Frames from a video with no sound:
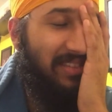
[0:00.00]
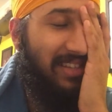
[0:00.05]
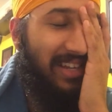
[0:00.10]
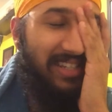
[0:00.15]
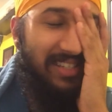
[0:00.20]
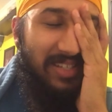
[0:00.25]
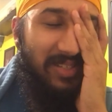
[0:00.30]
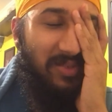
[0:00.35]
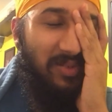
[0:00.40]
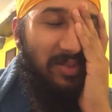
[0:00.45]

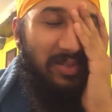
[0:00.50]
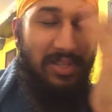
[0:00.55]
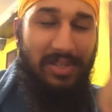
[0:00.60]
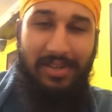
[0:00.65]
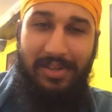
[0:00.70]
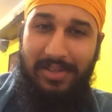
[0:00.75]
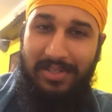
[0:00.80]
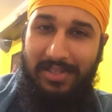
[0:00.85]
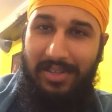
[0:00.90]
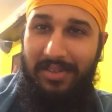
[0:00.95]
Nice to talk to you,
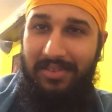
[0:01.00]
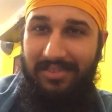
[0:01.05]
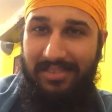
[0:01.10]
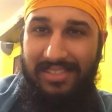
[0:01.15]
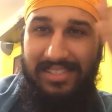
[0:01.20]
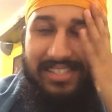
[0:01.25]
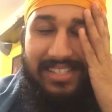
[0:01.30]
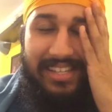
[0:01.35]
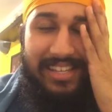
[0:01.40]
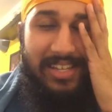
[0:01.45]
and also
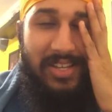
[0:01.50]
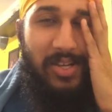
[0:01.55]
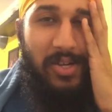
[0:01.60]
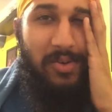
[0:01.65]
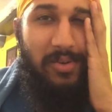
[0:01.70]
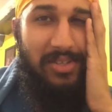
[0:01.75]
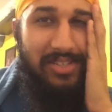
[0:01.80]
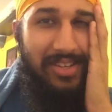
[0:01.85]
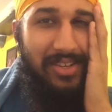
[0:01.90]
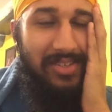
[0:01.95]
C,
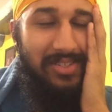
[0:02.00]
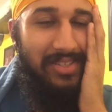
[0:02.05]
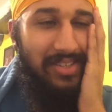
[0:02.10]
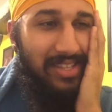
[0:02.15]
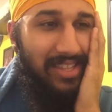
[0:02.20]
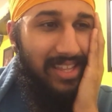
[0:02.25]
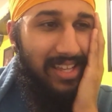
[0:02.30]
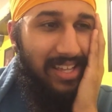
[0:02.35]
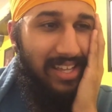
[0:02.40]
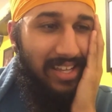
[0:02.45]
who was
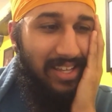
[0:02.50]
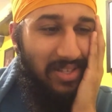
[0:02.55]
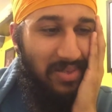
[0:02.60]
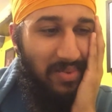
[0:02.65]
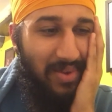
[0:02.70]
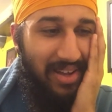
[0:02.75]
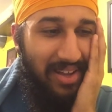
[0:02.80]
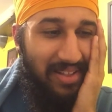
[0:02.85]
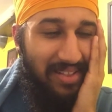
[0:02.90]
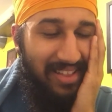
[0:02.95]
also there as
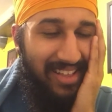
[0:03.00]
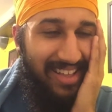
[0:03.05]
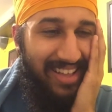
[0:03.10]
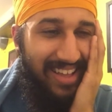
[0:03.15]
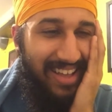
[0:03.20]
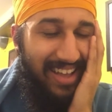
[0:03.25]
well.